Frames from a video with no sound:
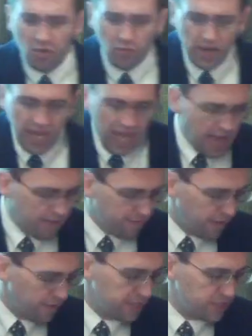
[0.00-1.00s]
We have
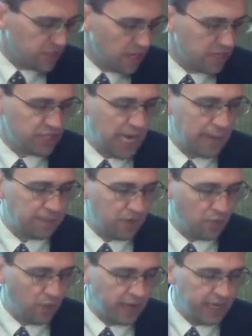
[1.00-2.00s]
here in John chapter
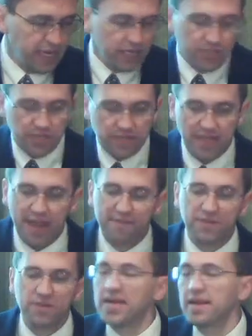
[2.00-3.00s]
20, just
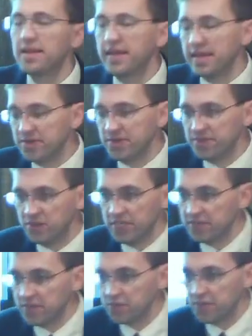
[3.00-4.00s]
after telling us of
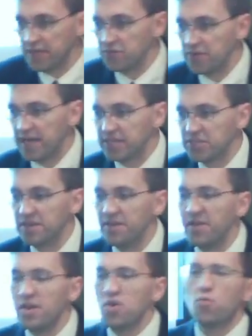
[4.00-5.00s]
Jesus' resurrection,